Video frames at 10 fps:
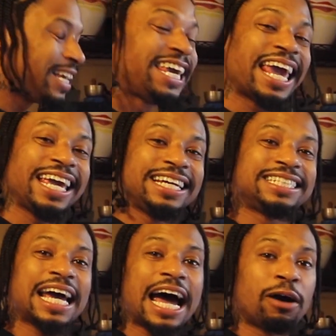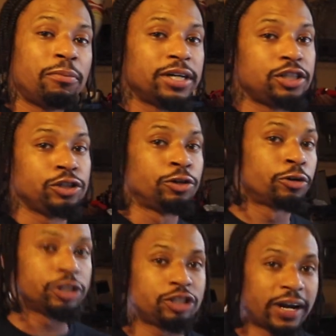gauge how much
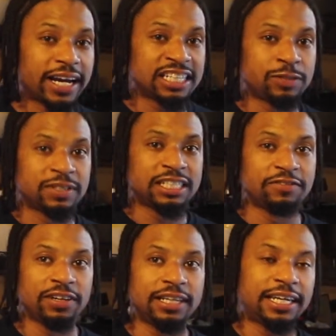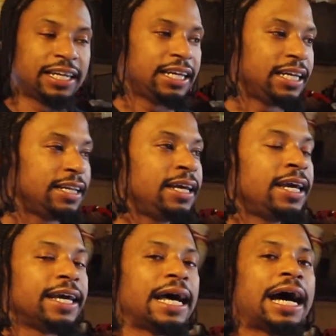your dragon specifically can eat.
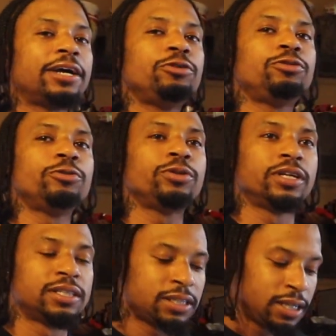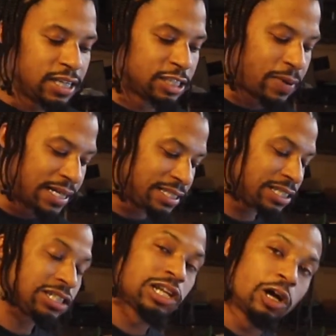And how you do this is by
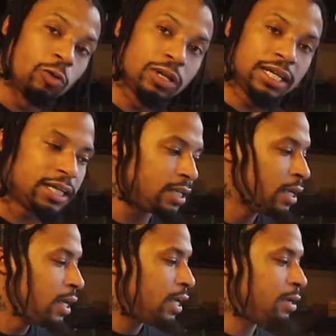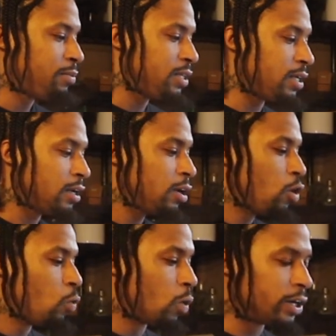slowly emptying
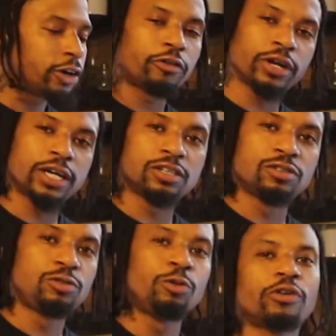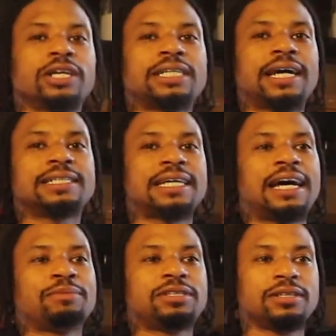1 cricket to 2 crickets at a
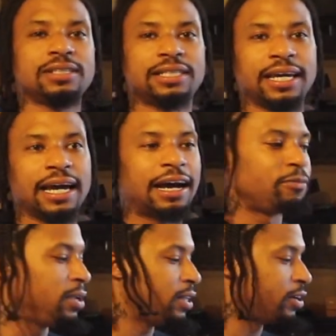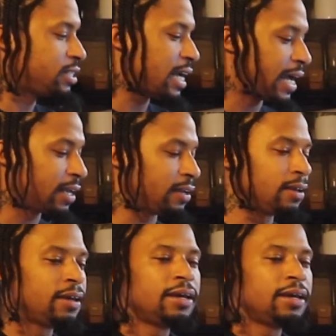time into the tank, however many they're attacking,